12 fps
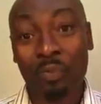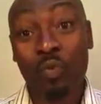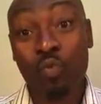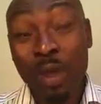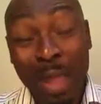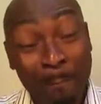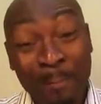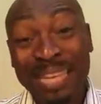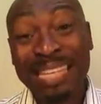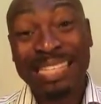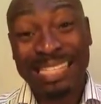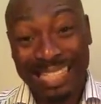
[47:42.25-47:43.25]
wear
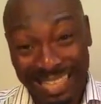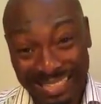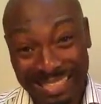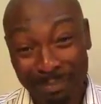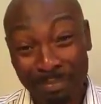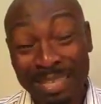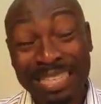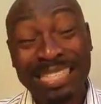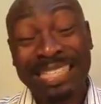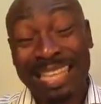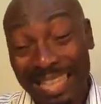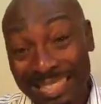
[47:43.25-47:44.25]
mini skirts
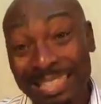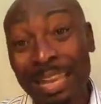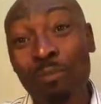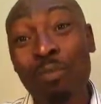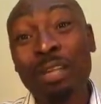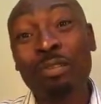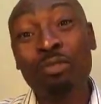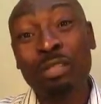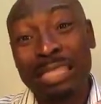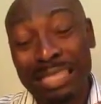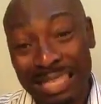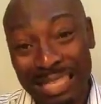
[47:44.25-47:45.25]
that when you
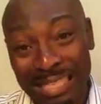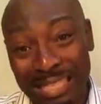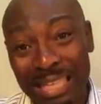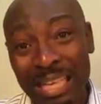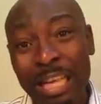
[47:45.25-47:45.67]
see it,